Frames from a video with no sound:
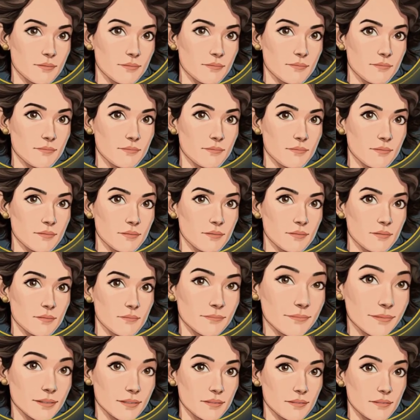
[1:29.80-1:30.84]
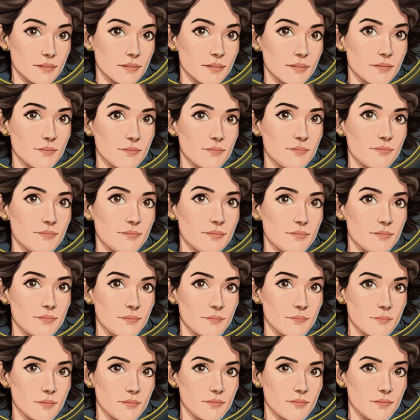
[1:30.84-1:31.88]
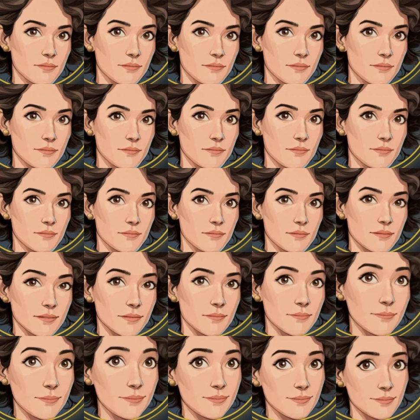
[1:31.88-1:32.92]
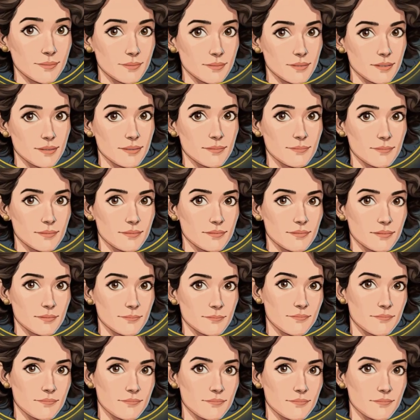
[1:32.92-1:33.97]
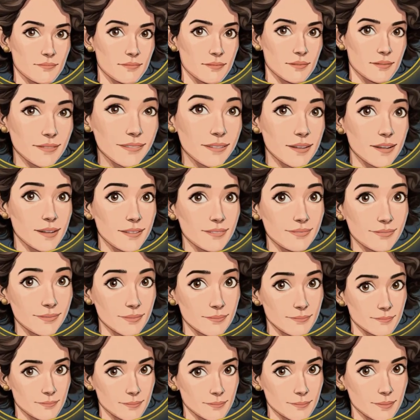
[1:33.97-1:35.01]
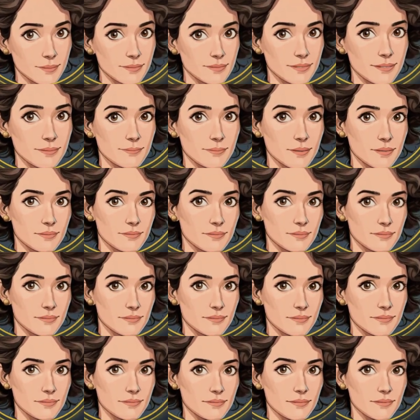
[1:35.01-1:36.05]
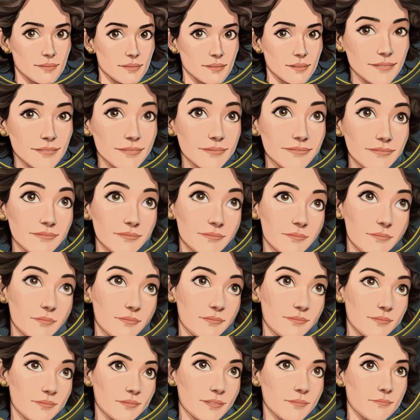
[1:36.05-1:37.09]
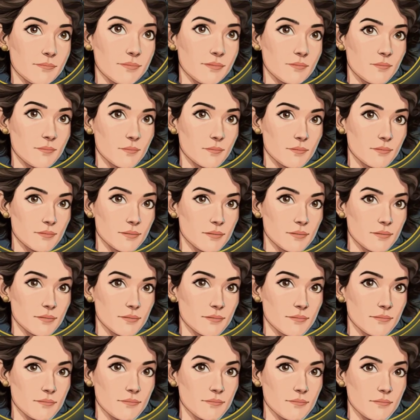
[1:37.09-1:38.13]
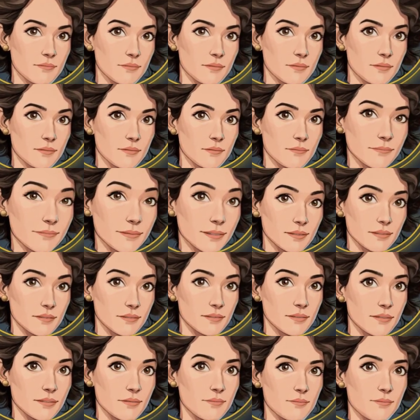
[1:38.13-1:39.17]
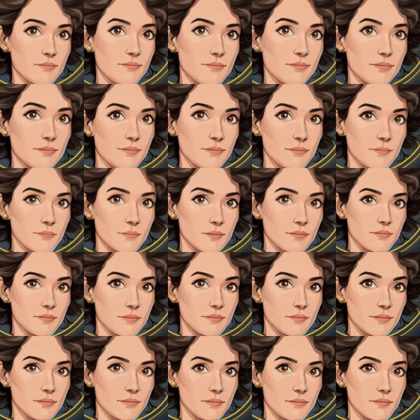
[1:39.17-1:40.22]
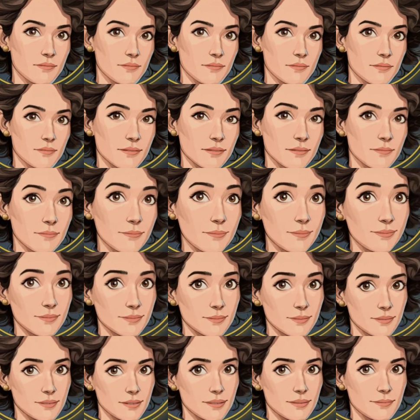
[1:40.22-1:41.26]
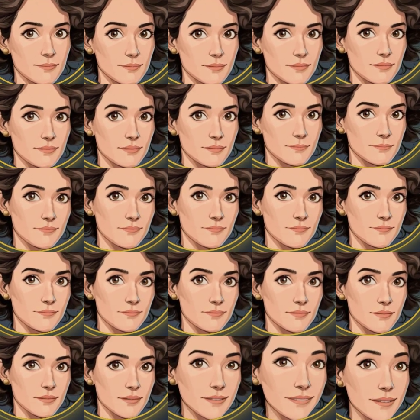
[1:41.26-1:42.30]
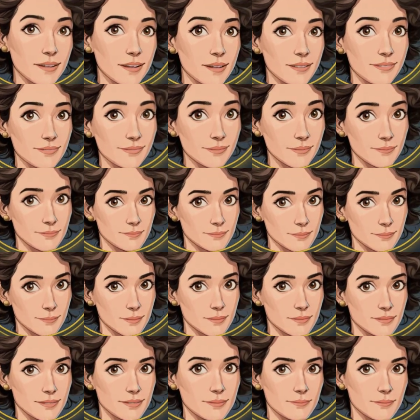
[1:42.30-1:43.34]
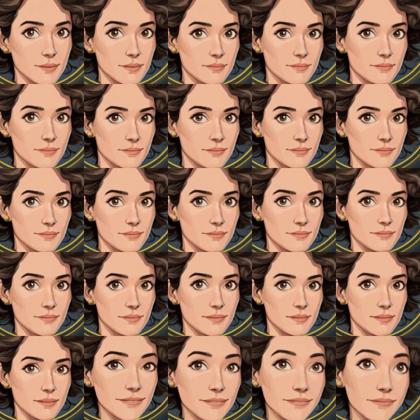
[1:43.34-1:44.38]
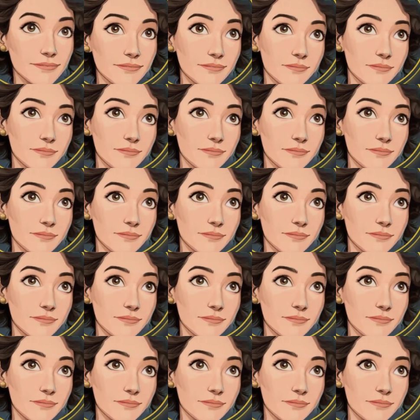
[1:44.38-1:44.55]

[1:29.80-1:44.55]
This simplifies development. You focus on code, not servers. The result? Faster deployments and reduced overhead. But how do these components work together? Here is where it gets technical.